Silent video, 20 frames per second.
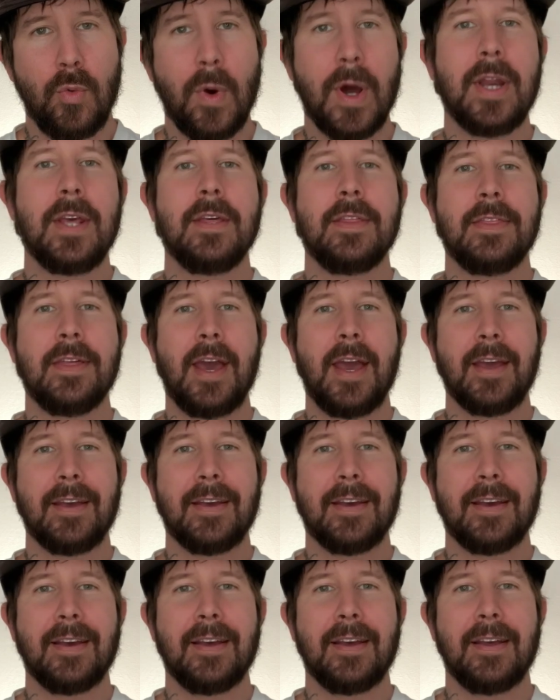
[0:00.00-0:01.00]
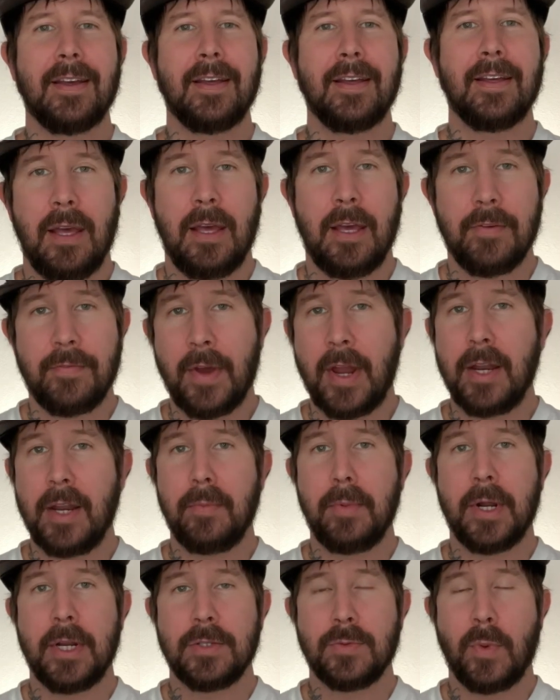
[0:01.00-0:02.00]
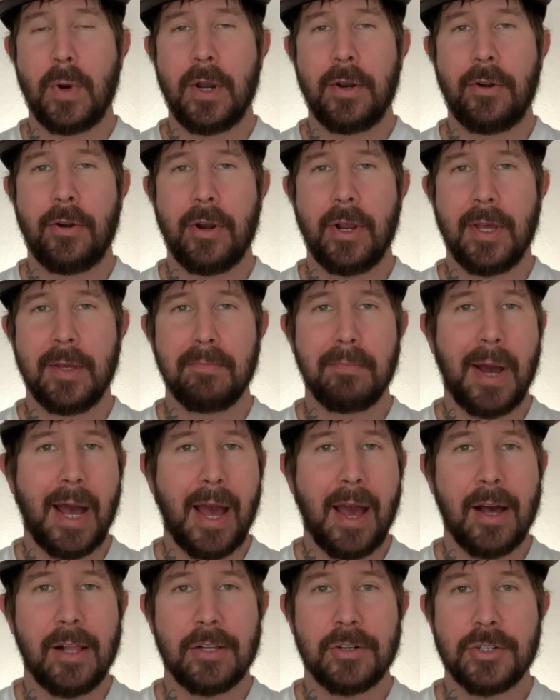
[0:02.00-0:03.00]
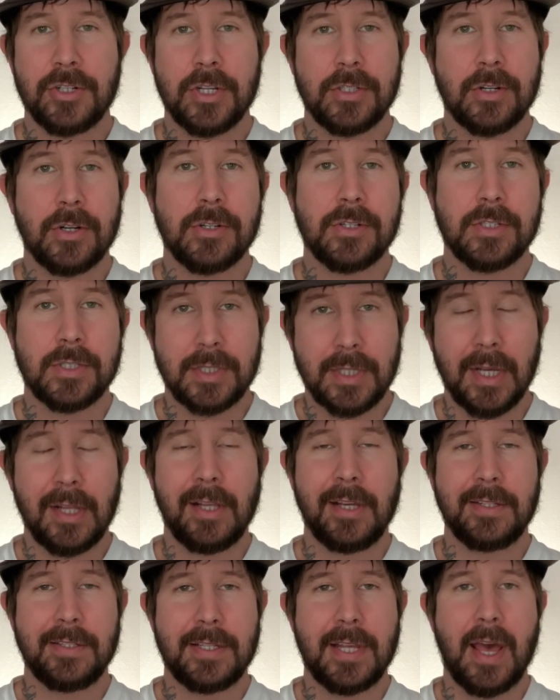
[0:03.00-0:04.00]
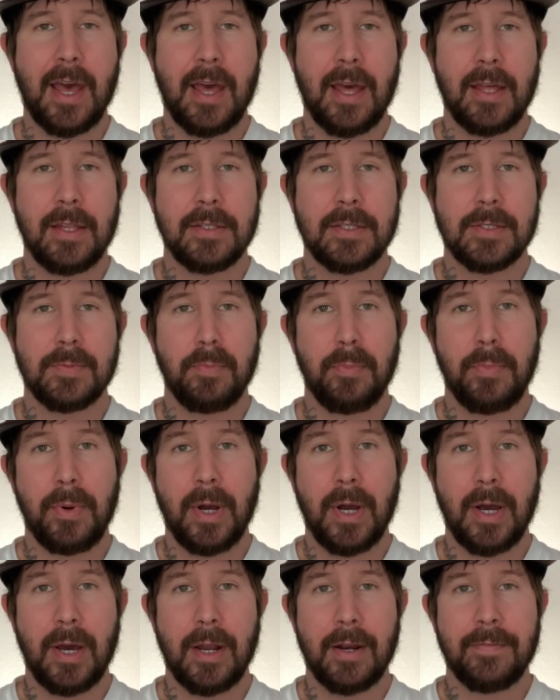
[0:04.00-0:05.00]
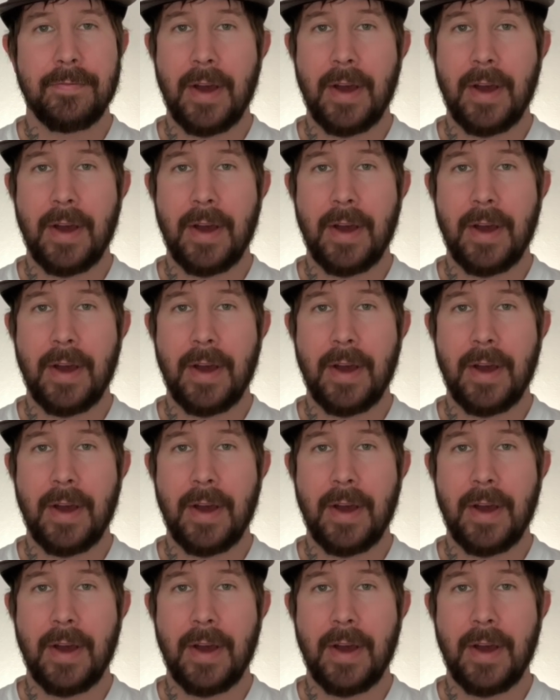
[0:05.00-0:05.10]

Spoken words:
what do you think? If anybody's wondering, my allergies are still intense, but I